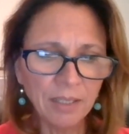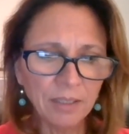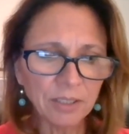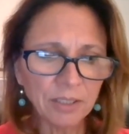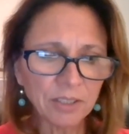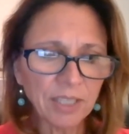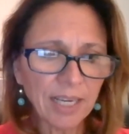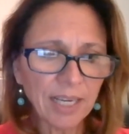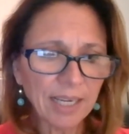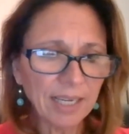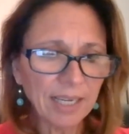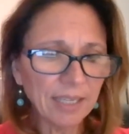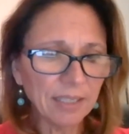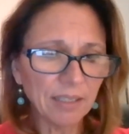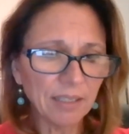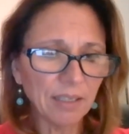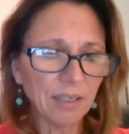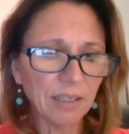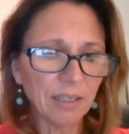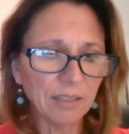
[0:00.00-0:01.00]
The
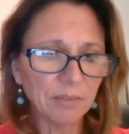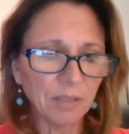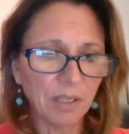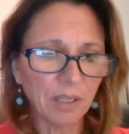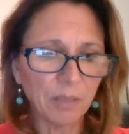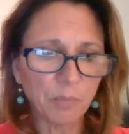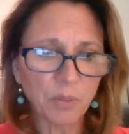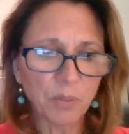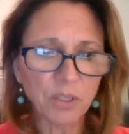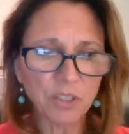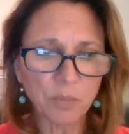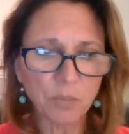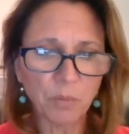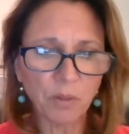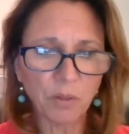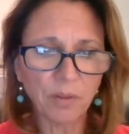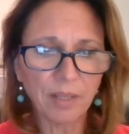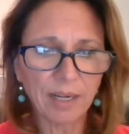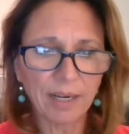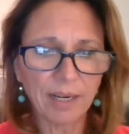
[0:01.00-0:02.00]
second uh,
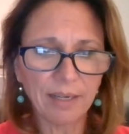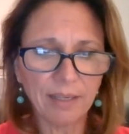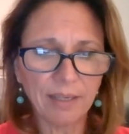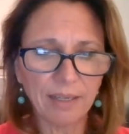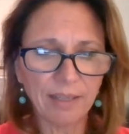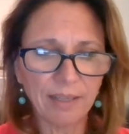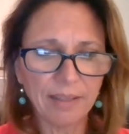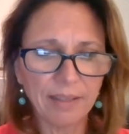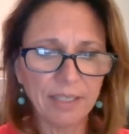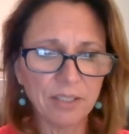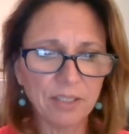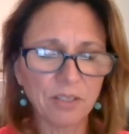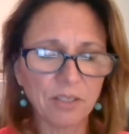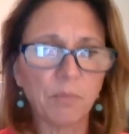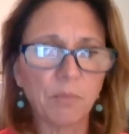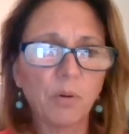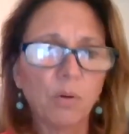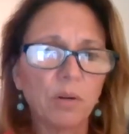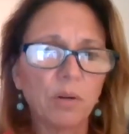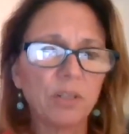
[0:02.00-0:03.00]
principle that I, I, think is
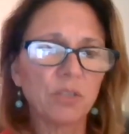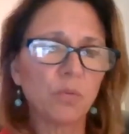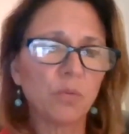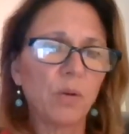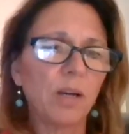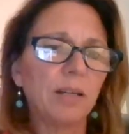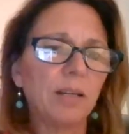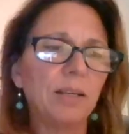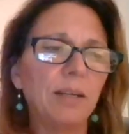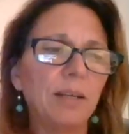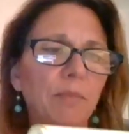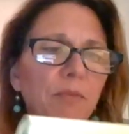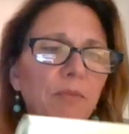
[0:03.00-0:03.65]
important as well, and